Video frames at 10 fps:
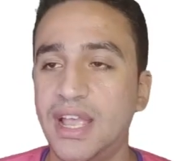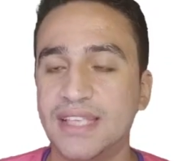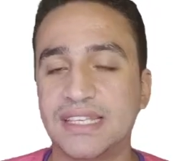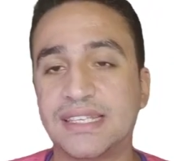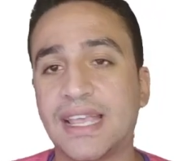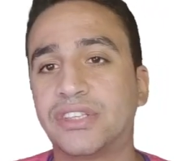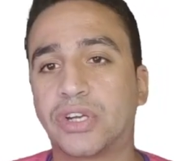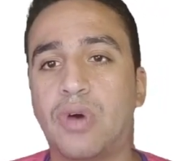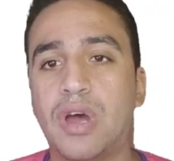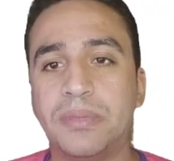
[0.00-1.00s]
The second
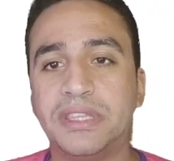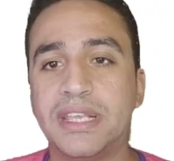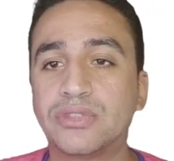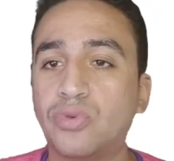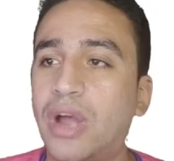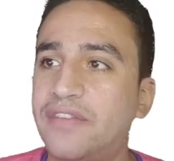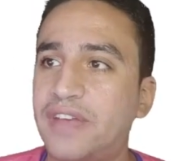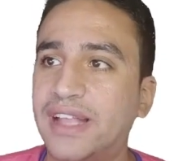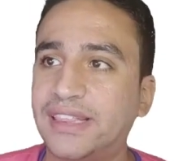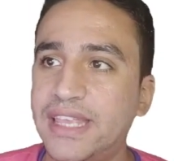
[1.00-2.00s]
requirement is to have
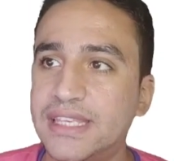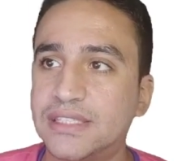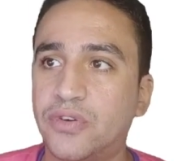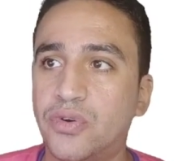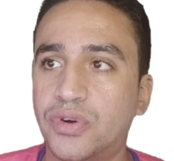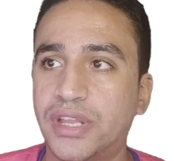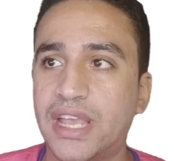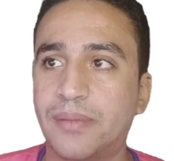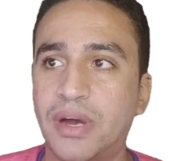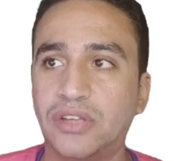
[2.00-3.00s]
at least 4
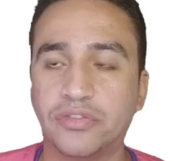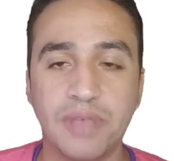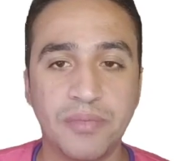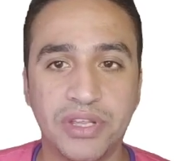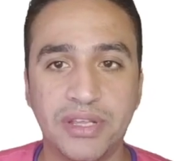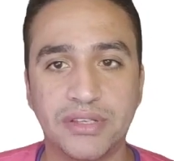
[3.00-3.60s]
gigabytes of memory.